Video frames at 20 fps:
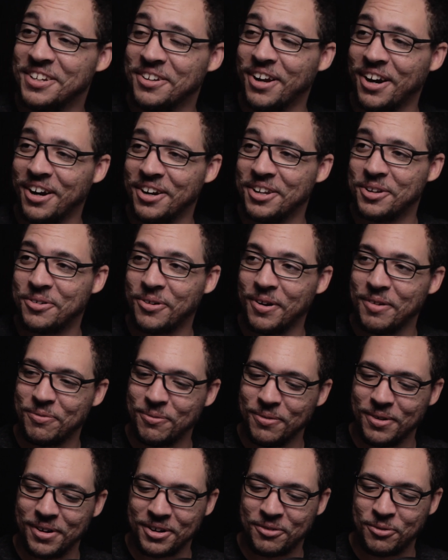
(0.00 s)
Are you
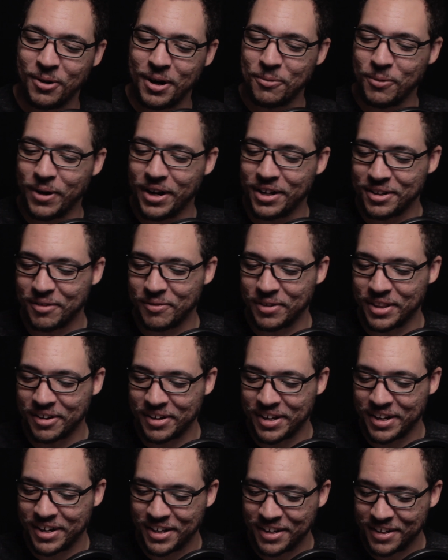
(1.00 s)
quite well over there, Kenny?